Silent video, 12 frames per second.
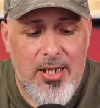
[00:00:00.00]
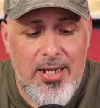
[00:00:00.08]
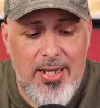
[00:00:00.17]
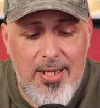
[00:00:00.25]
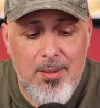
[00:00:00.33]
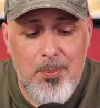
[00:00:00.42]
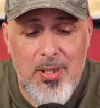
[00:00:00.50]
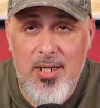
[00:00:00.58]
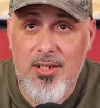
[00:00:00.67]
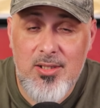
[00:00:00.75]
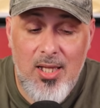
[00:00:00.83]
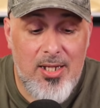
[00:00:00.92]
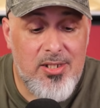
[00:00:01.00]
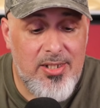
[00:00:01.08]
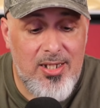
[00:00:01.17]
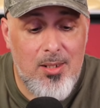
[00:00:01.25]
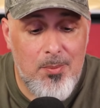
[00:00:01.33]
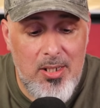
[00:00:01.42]
EMP slash
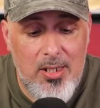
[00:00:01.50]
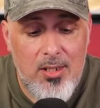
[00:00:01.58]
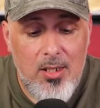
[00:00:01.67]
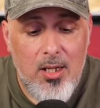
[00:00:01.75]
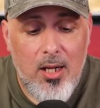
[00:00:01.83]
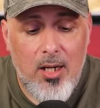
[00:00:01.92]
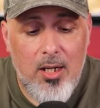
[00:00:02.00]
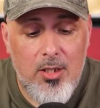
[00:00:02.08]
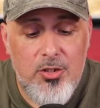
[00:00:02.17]
CME uh,